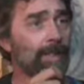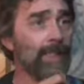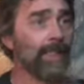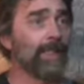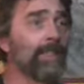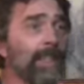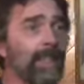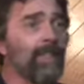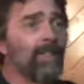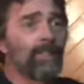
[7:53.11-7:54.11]
And, and they
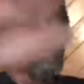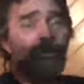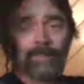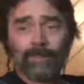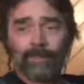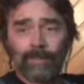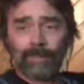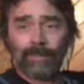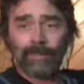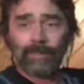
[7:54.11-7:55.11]
all
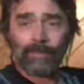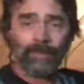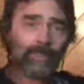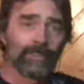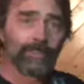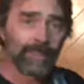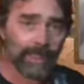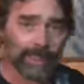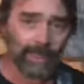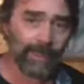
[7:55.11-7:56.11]
curse
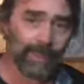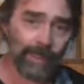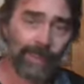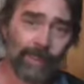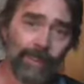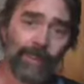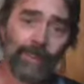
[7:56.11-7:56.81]
Jesus.